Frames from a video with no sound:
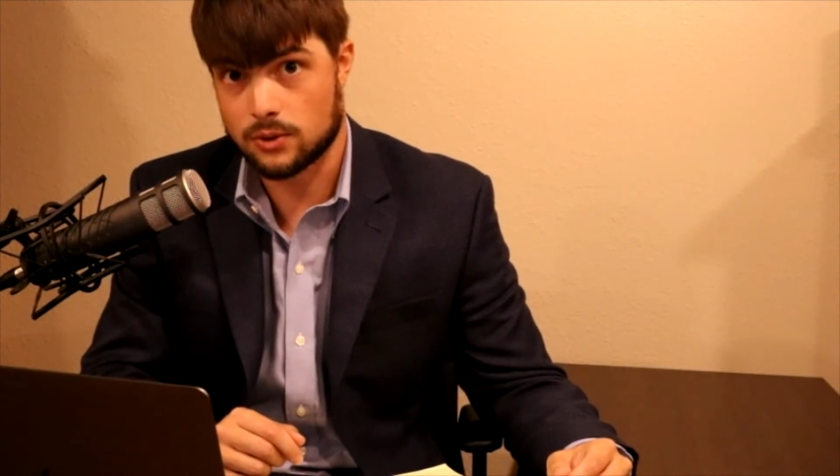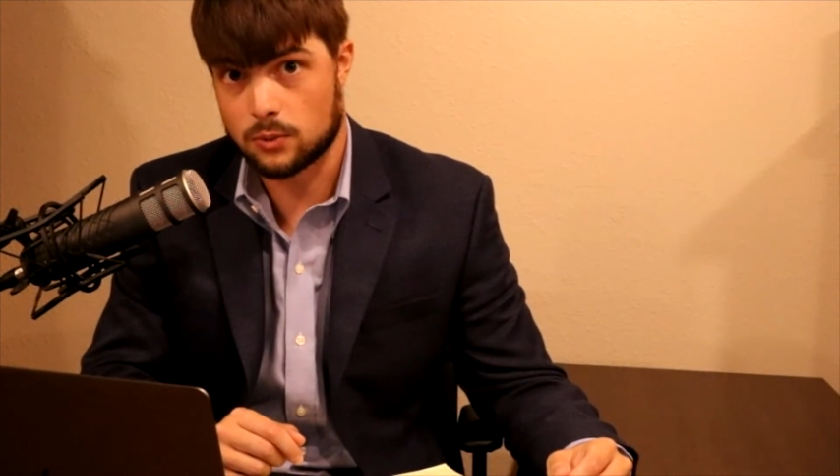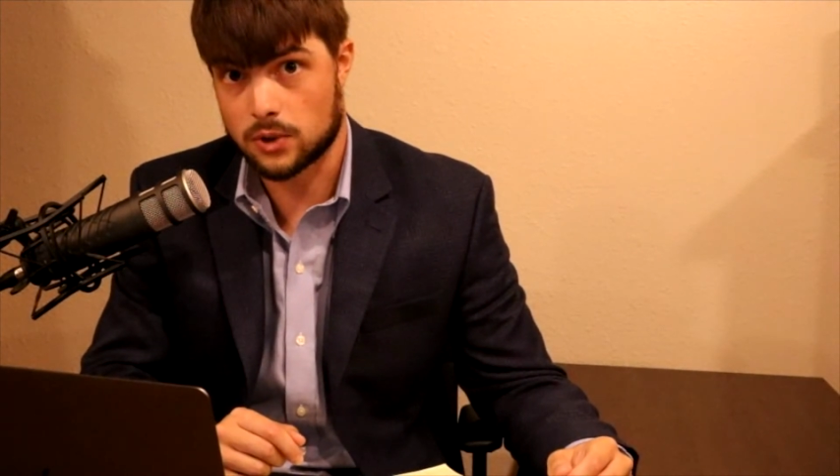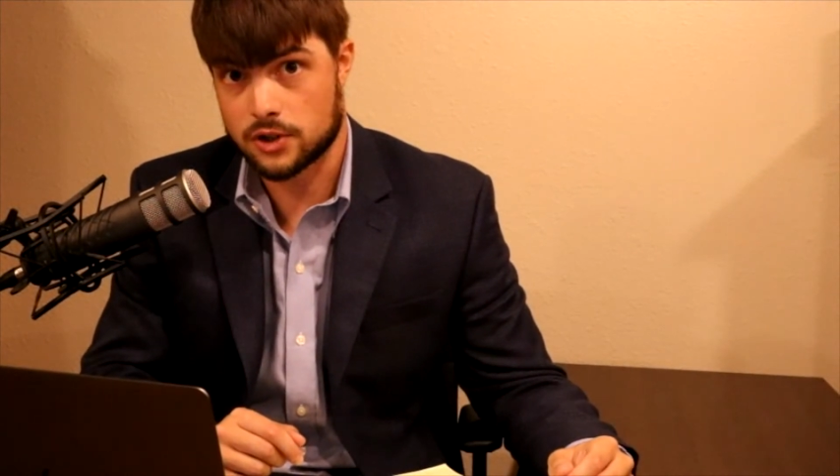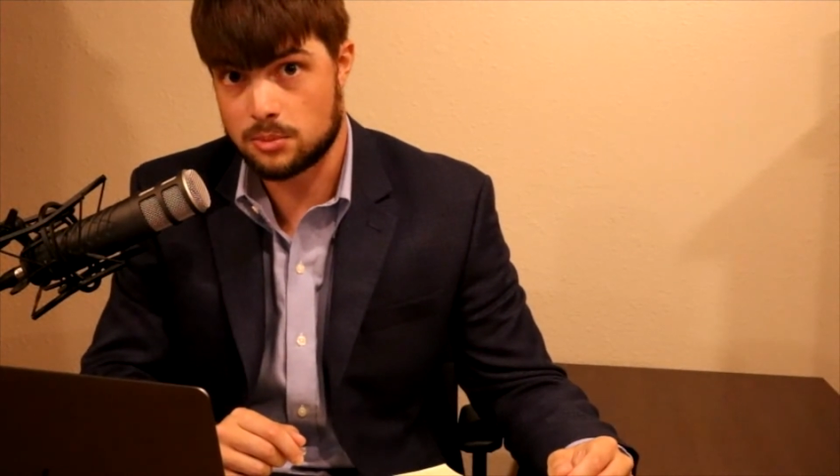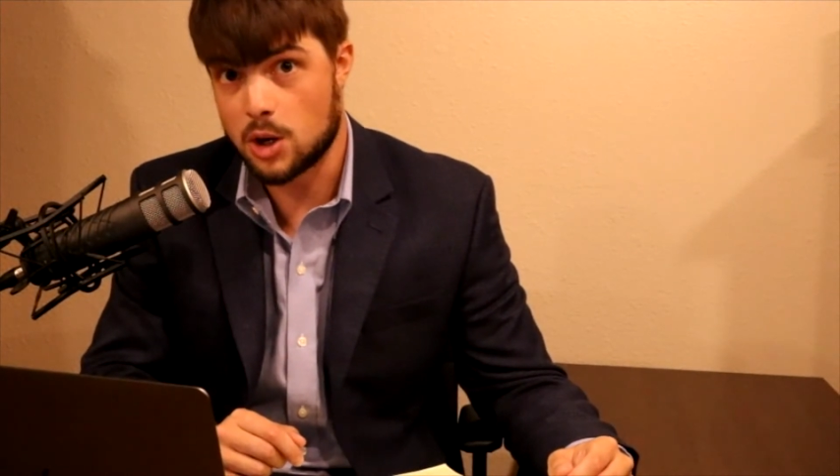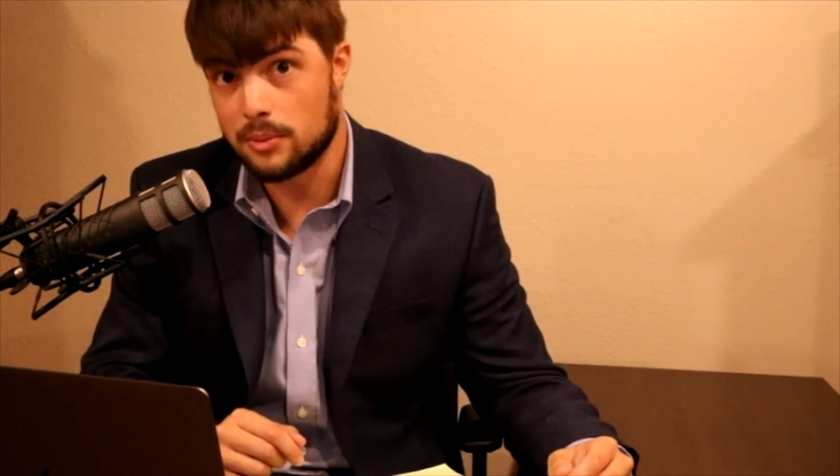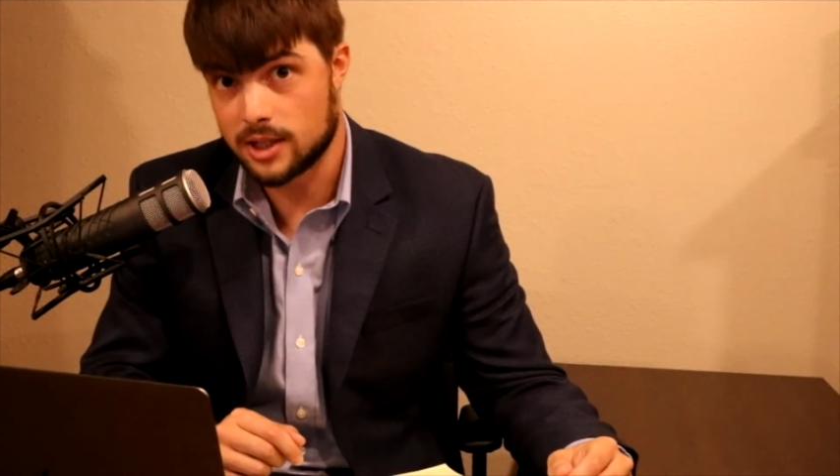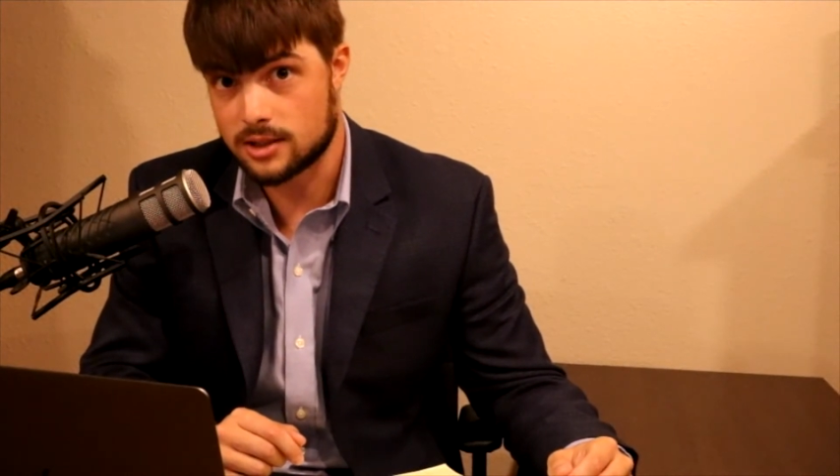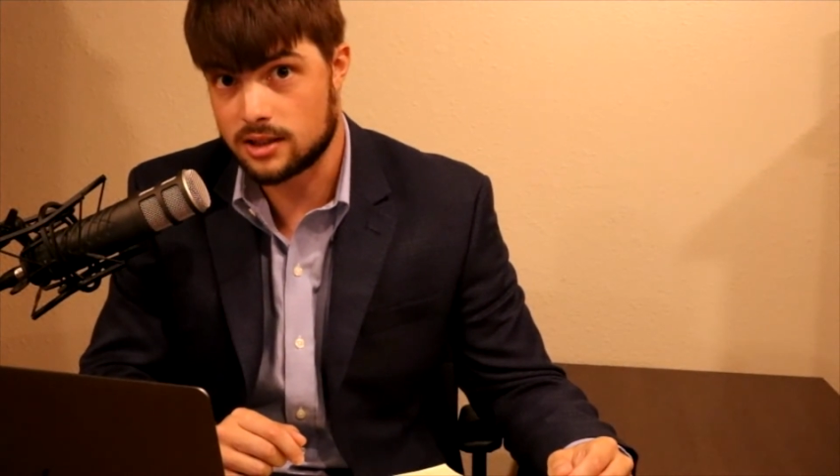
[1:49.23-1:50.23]
worst
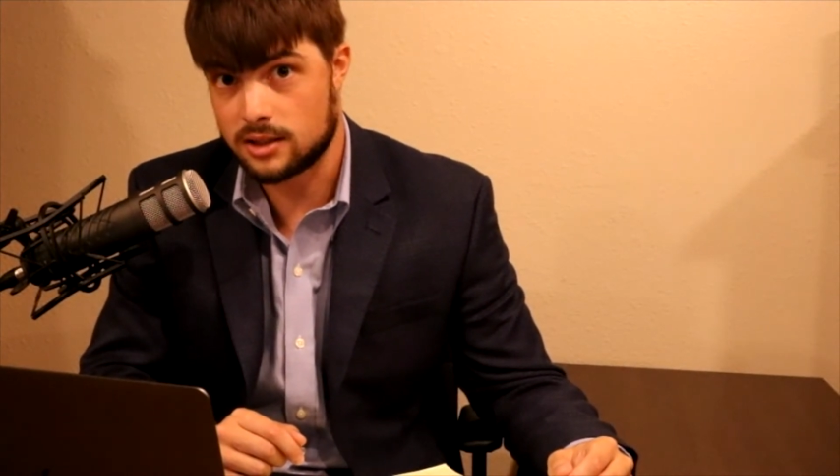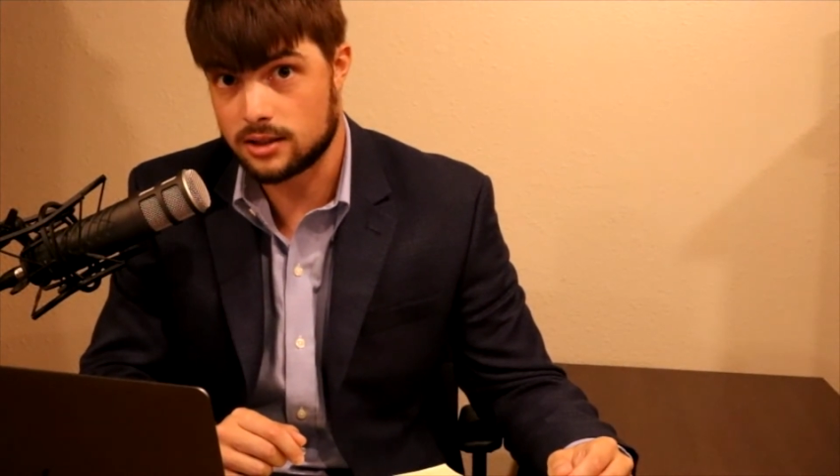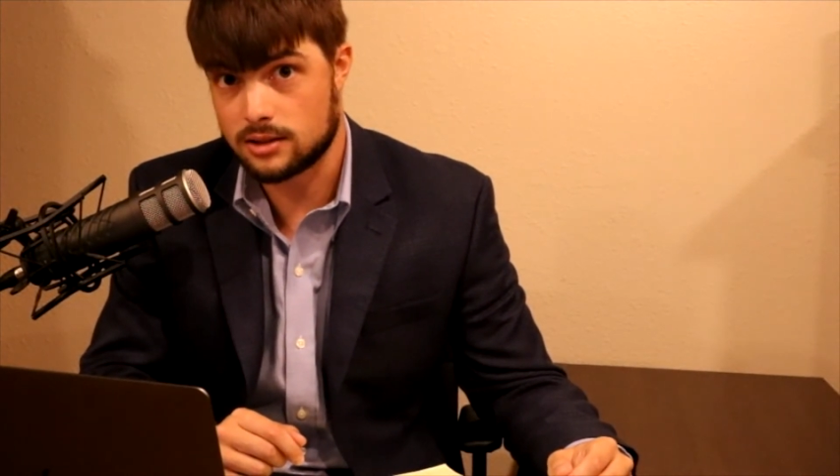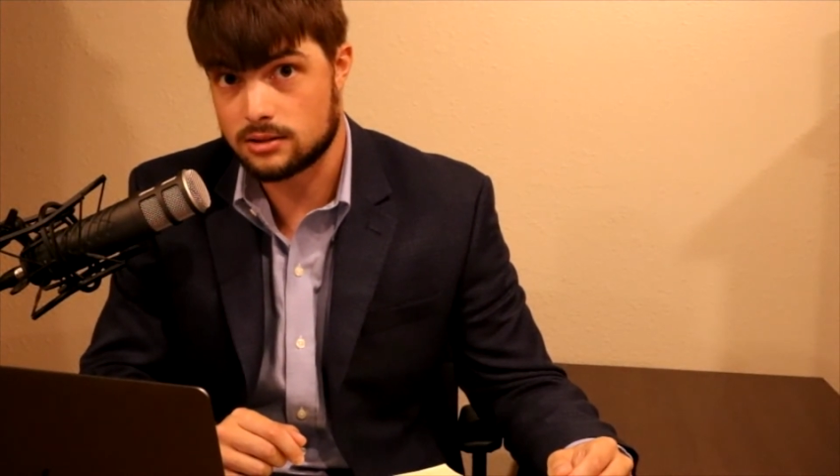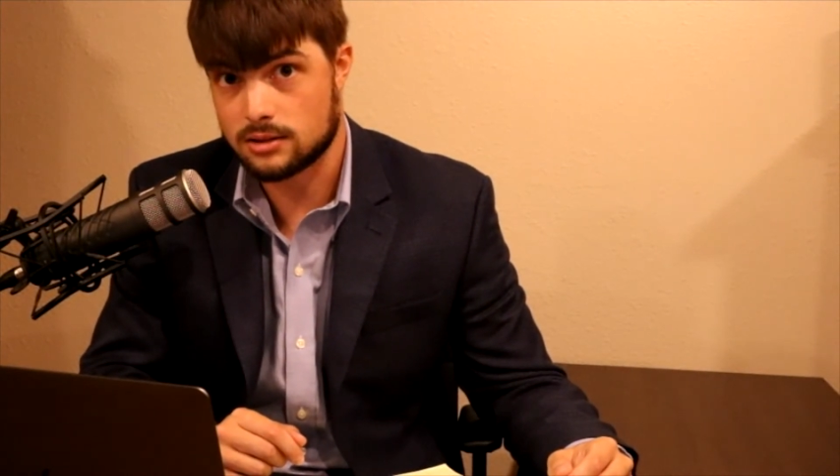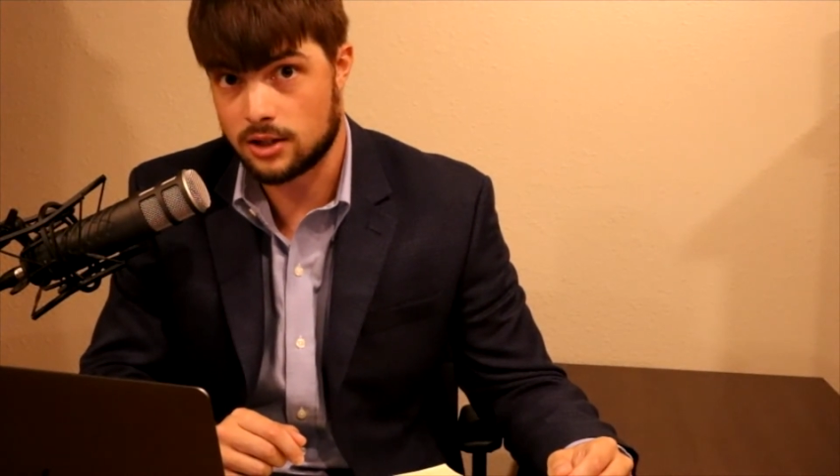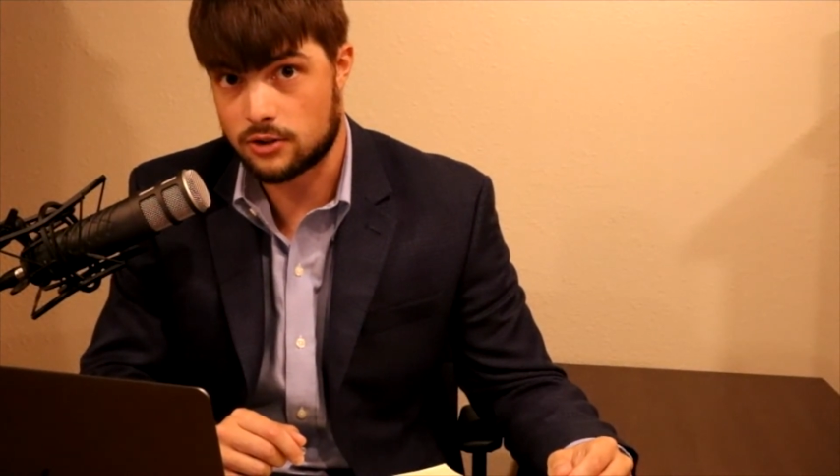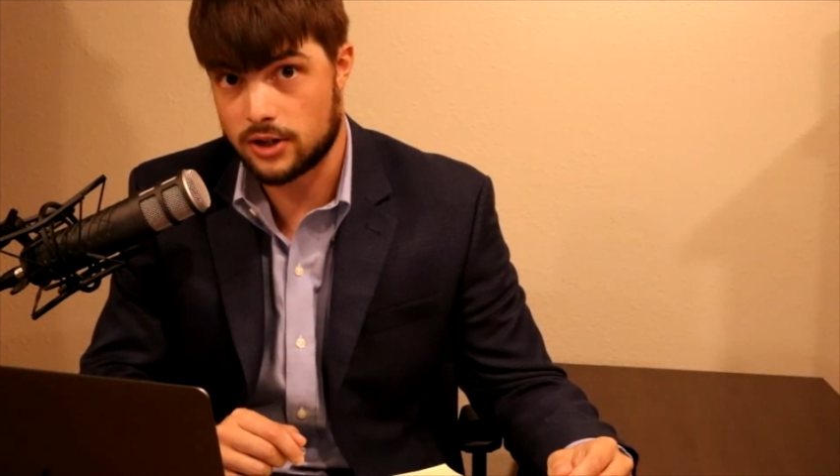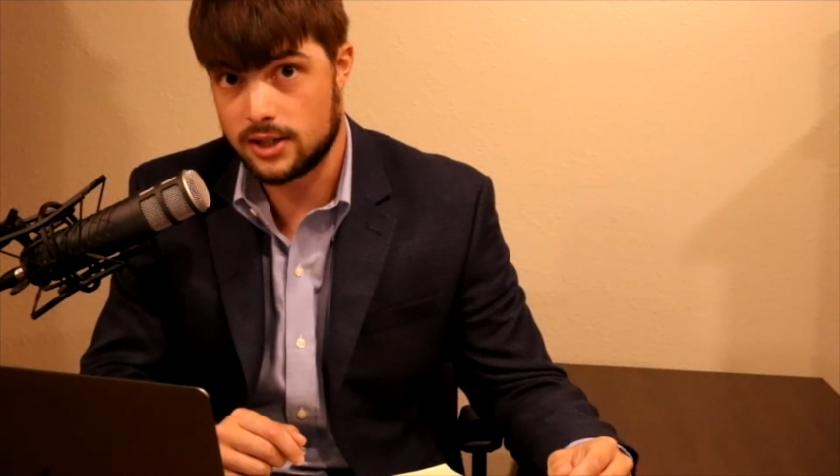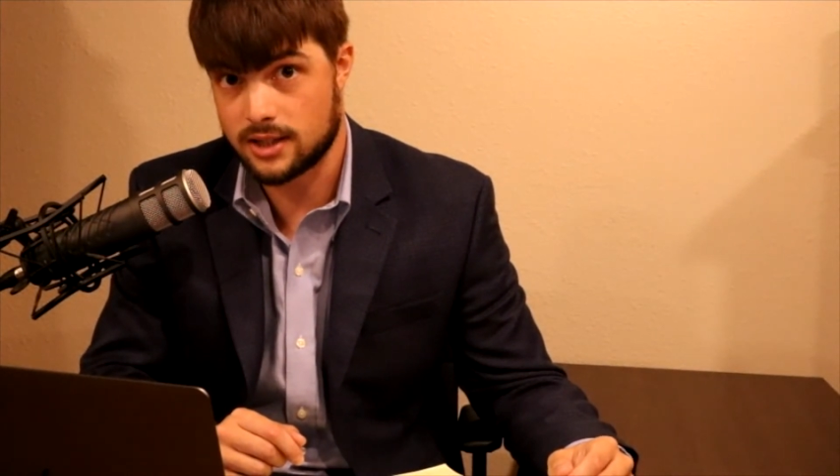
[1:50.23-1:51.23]
moments that this
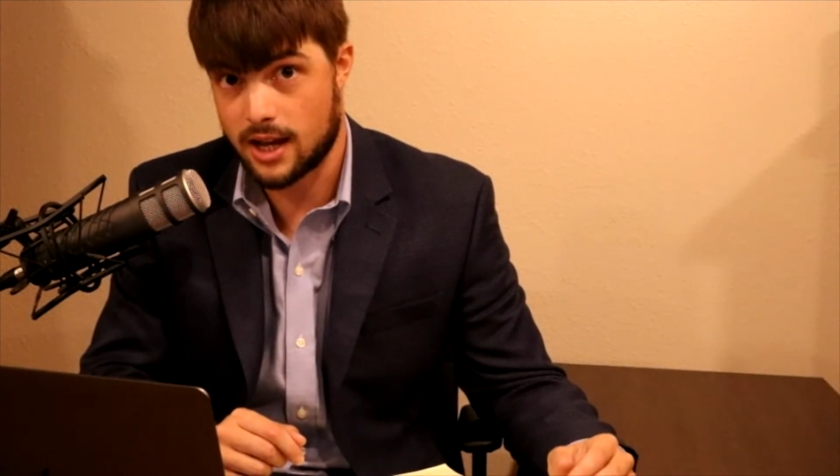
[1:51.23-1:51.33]
country has